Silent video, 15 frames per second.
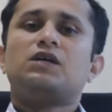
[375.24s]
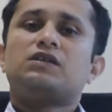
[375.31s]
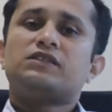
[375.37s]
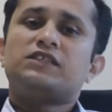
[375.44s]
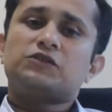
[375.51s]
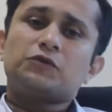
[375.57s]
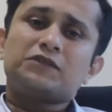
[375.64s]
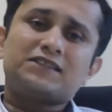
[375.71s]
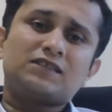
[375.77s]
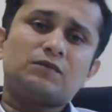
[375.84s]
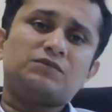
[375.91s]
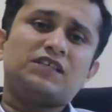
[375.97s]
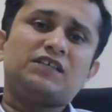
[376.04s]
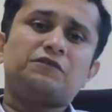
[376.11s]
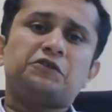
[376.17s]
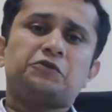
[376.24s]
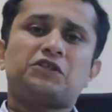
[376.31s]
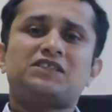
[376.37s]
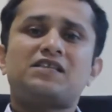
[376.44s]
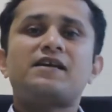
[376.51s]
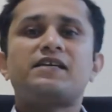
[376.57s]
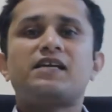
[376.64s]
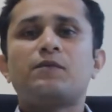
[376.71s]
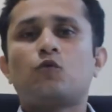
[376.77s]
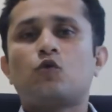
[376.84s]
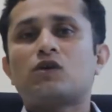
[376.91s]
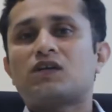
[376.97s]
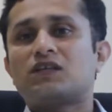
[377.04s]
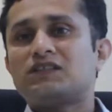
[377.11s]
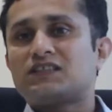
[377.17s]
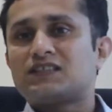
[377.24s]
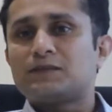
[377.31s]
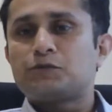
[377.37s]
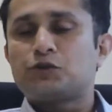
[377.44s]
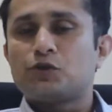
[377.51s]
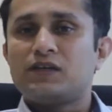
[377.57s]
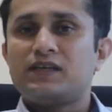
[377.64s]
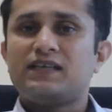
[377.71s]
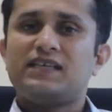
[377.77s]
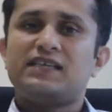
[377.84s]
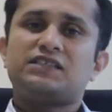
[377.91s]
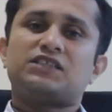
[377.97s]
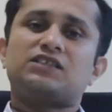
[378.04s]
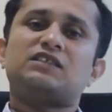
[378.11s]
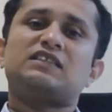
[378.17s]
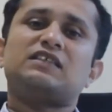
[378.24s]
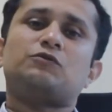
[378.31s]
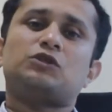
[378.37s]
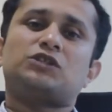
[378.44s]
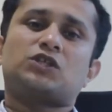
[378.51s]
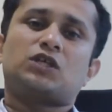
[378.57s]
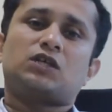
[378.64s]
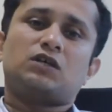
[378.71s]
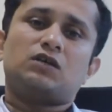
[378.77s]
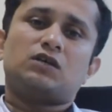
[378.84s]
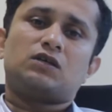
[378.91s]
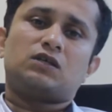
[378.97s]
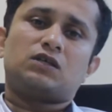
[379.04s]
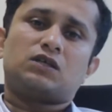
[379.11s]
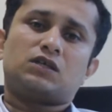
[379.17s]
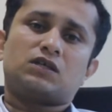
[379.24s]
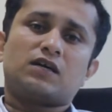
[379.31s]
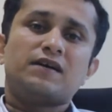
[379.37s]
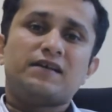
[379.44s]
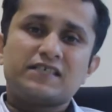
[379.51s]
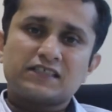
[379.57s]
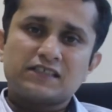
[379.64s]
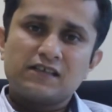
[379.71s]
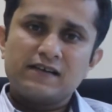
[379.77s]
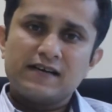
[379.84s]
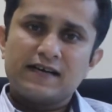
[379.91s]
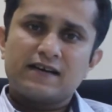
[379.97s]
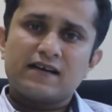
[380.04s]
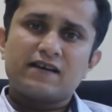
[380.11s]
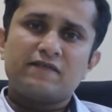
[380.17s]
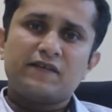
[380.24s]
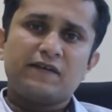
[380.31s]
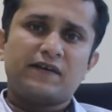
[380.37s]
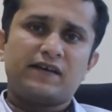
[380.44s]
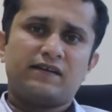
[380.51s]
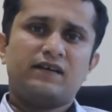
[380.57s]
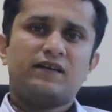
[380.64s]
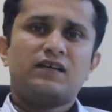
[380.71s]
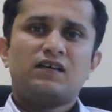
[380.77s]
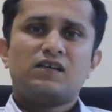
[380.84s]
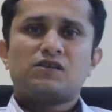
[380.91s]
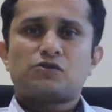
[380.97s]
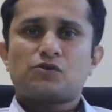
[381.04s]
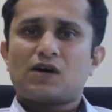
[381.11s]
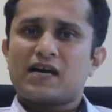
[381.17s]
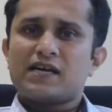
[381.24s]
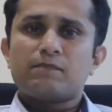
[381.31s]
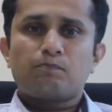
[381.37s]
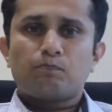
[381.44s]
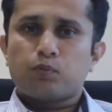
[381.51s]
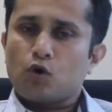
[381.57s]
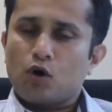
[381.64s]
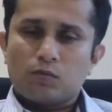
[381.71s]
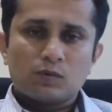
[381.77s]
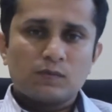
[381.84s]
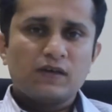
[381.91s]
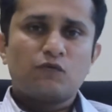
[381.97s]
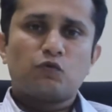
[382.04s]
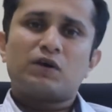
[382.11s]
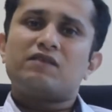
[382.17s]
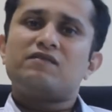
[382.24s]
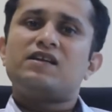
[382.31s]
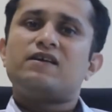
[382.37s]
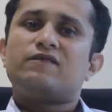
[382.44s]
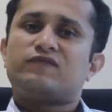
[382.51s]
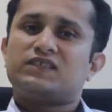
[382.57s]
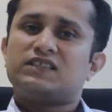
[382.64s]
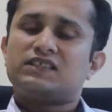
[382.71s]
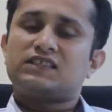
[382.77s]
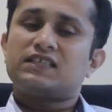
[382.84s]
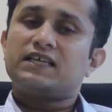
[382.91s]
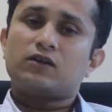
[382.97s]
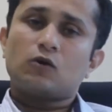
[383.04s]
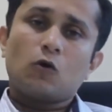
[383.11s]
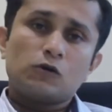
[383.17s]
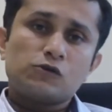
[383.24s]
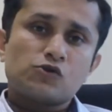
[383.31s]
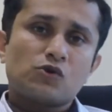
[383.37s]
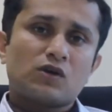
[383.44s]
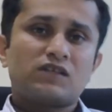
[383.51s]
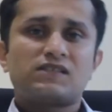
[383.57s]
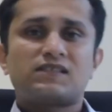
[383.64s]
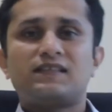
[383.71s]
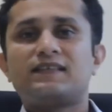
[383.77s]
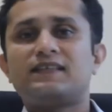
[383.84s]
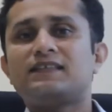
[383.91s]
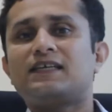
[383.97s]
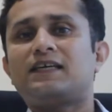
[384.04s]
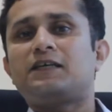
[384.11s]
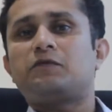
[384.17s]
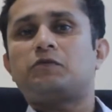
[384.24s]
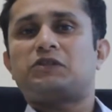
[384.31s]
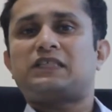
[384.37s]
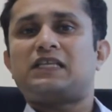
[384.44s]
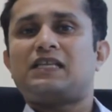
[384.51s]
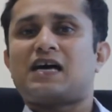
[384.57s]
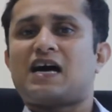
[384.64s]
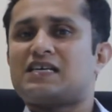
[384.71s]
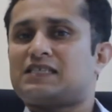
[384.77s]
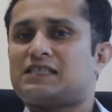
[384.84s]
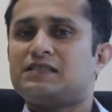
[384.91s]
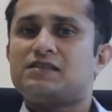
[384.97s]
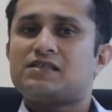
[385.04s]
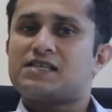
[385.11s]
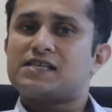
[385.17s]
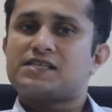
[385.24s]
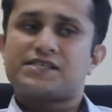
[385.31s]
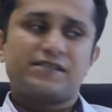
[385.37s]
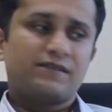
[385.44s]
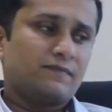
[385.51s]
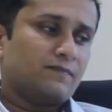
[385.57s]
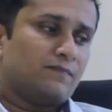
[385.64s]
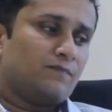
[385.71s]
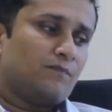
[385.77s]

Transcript: This was something which was slightly more conceptual in nature. There was conditional data everywhere. So I probably would have left this set, also considering that it was the last in the section.